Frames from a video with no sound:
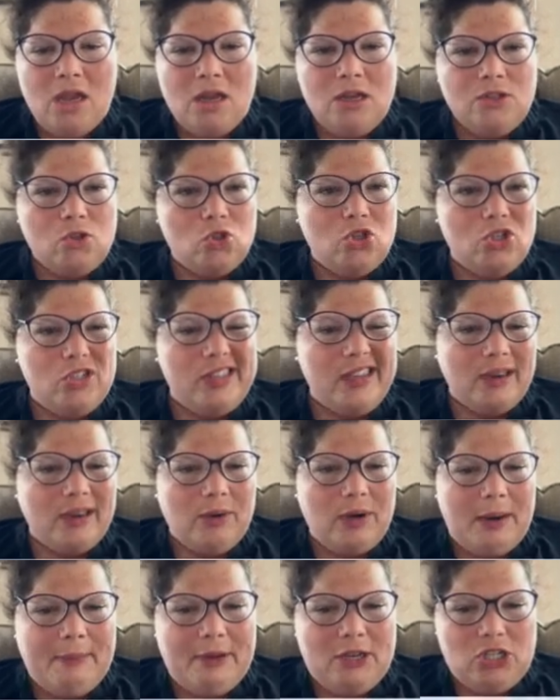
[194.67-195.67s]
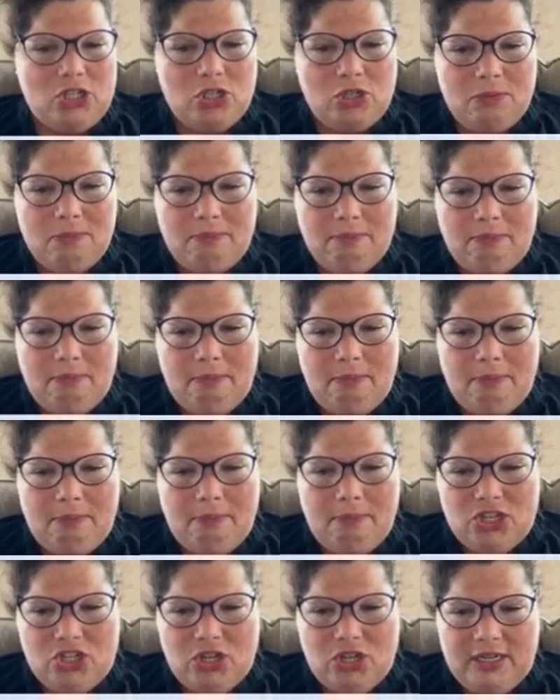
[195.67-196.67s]
So just like what I
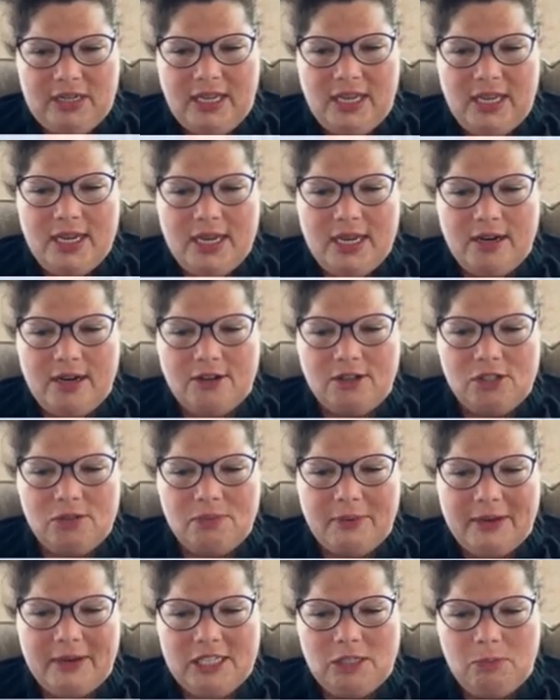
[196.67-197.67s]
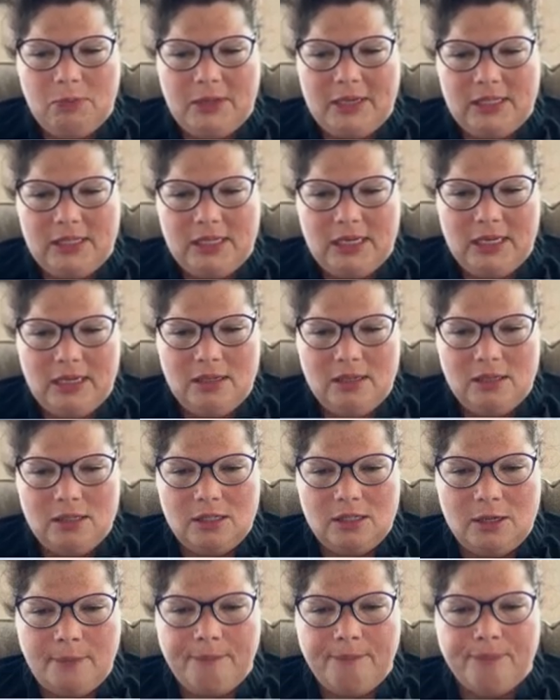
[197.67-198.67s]
mentioned, here's my
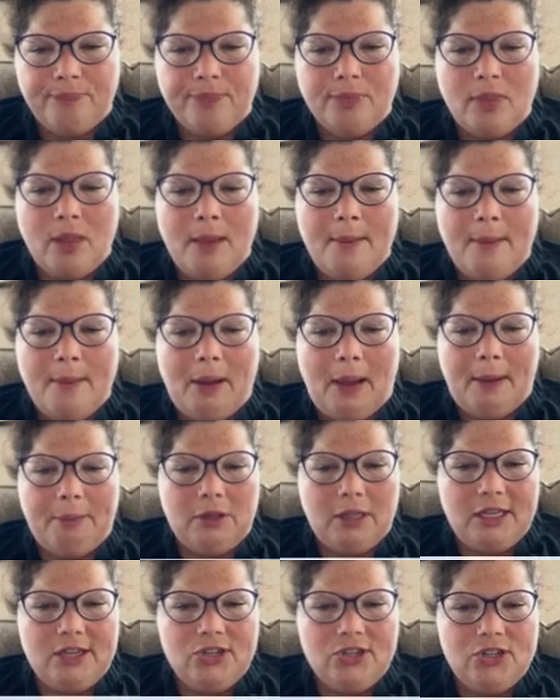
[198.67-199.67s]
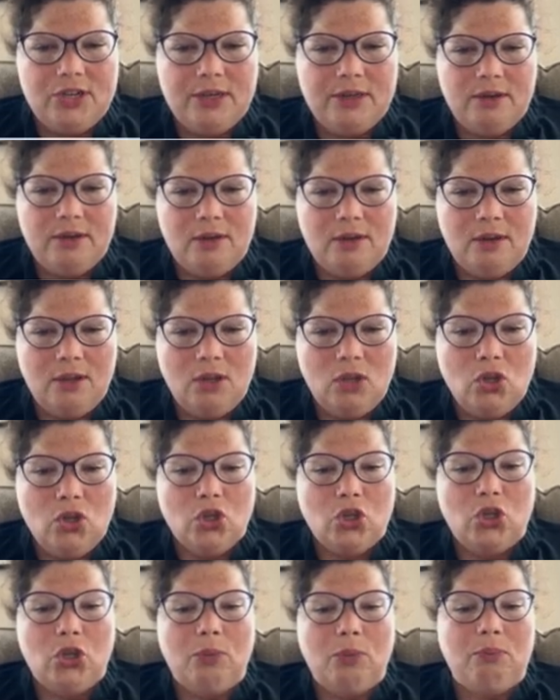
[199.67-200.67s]
species, population,
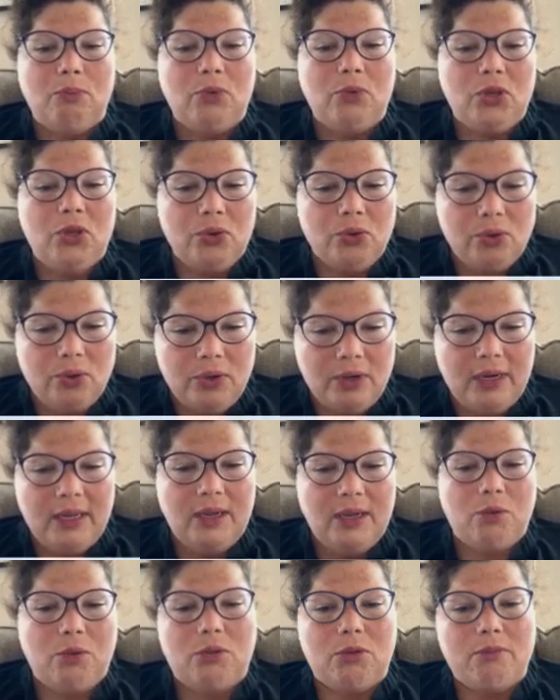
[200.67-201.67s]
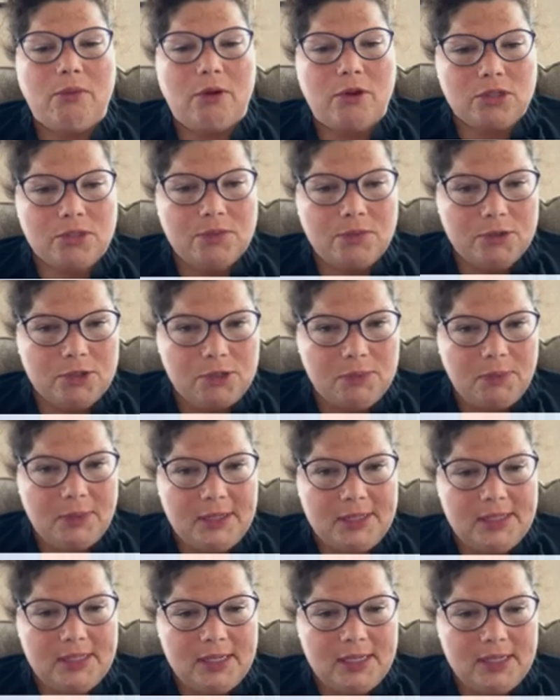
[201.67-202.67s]
community with multiple
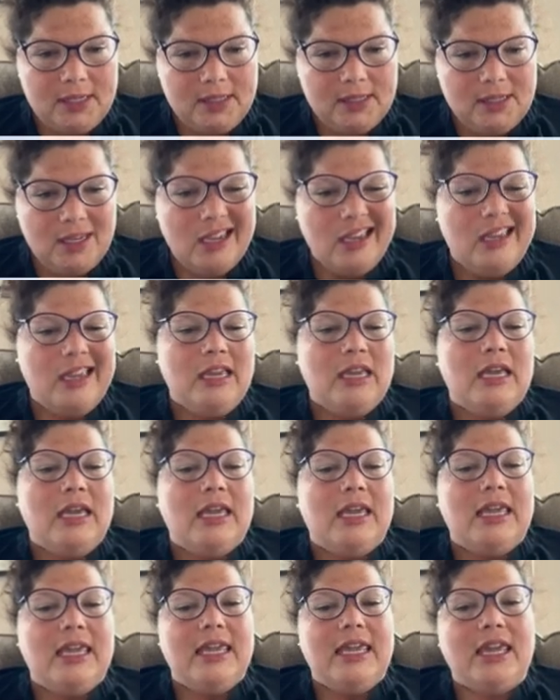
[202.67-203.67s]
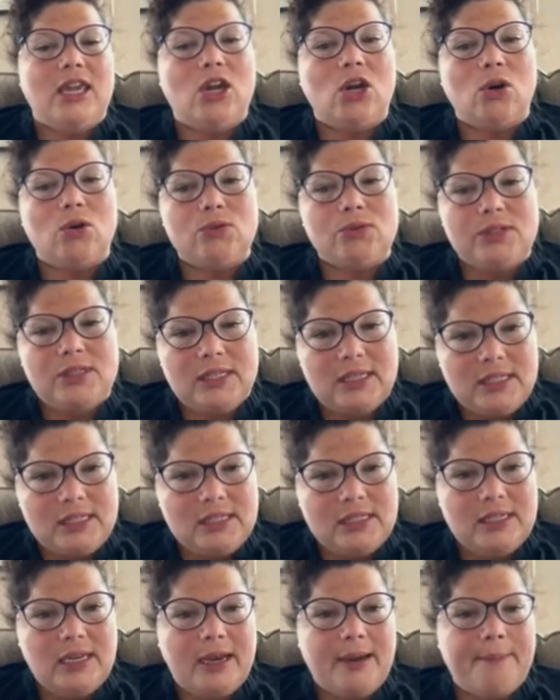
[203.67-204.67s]
species,
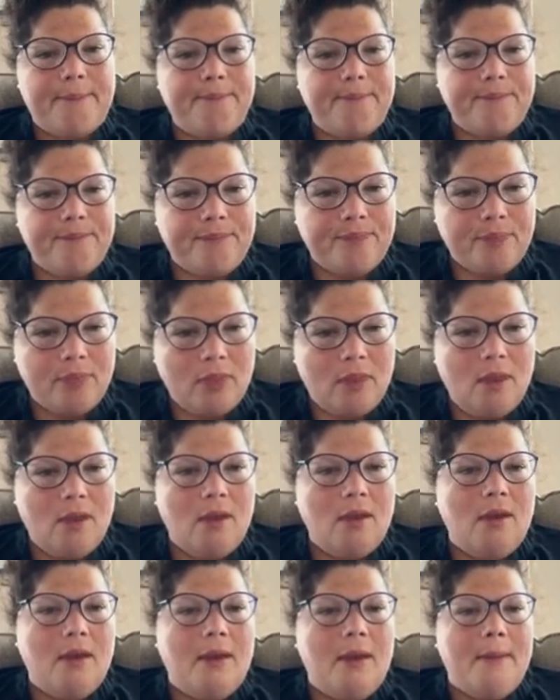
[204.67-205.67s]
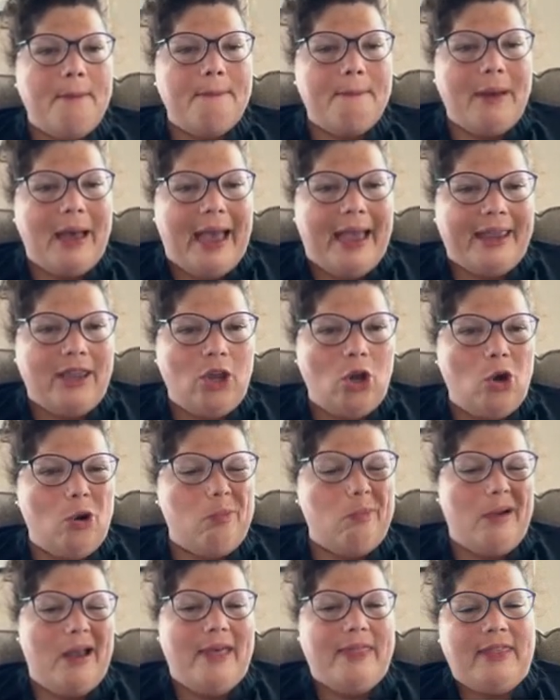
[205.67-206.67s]
ecosystem,
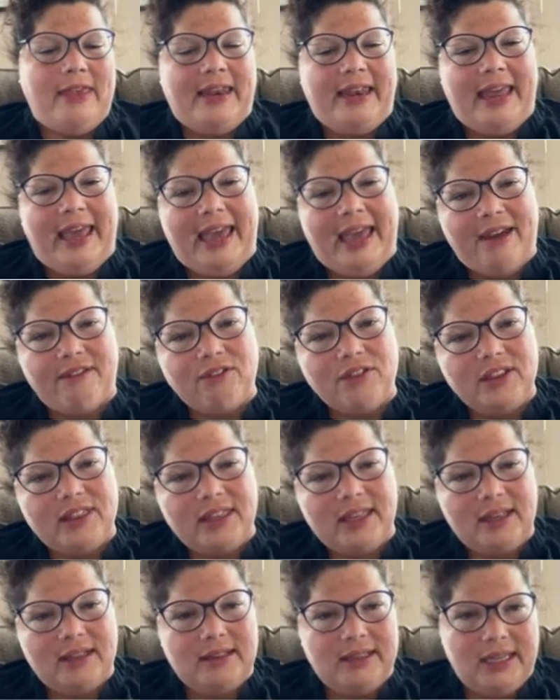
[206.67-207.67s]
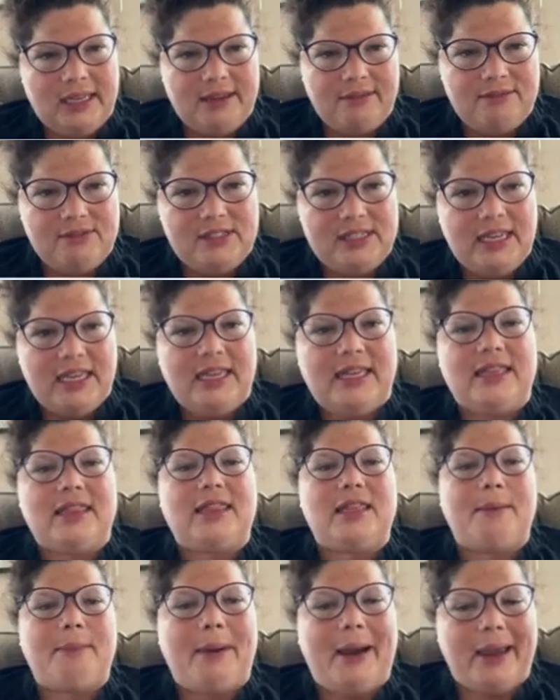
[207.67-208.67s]
biome, and then everything lives
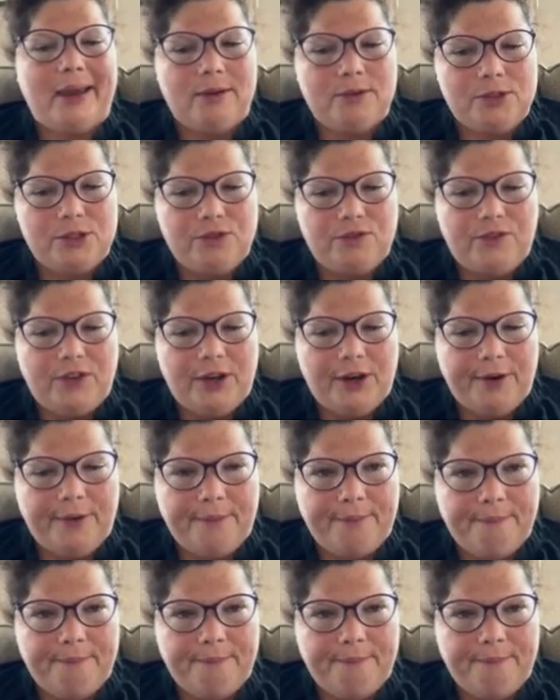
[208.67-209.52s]
in the biosphere.